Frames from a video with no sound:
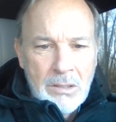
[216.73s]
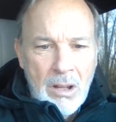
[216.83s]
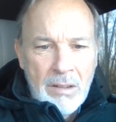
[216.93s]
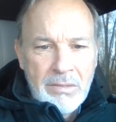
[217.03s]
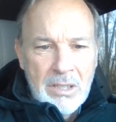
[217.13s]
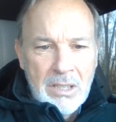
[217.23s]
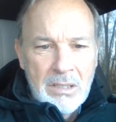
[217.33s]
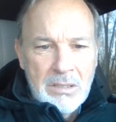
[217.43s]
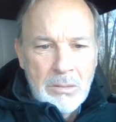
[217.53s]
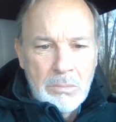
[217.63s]
offer
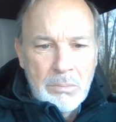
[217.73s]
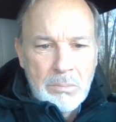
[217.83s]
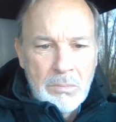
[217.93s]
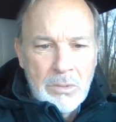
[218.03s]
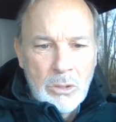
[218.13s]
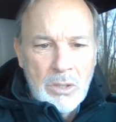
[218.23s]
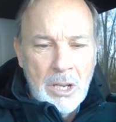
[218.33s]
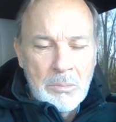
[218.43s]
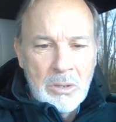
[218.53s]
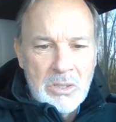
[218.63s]
these to
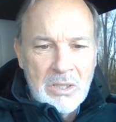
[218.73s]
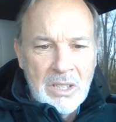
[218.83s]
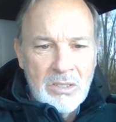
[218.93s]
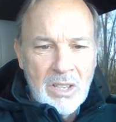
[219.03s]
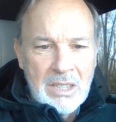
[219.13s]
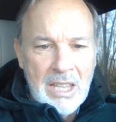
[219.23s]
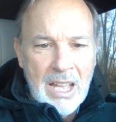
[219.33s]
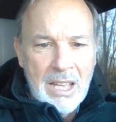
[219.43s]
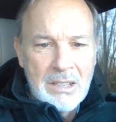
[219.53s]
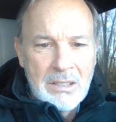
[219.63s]
newcomers and things like
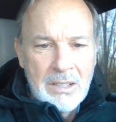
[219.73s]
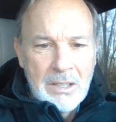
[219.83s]
that?